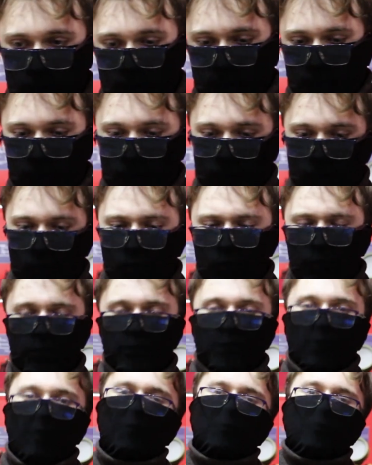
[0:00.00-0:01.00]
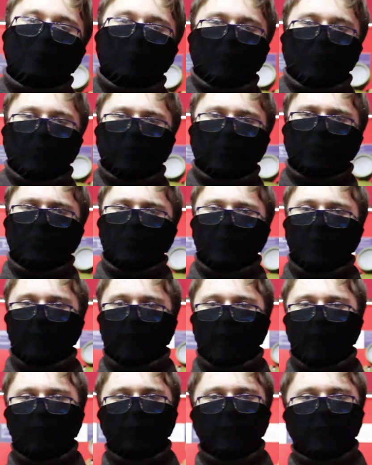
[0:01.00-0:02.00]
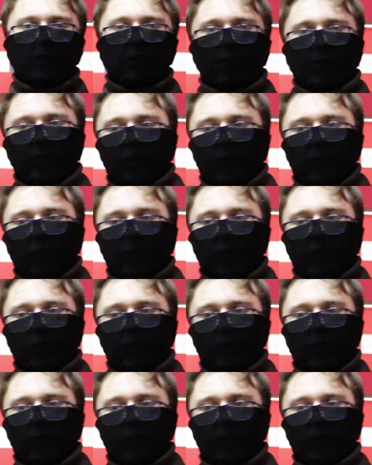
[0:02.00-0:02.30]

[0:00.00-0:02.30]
if those same shooters are going to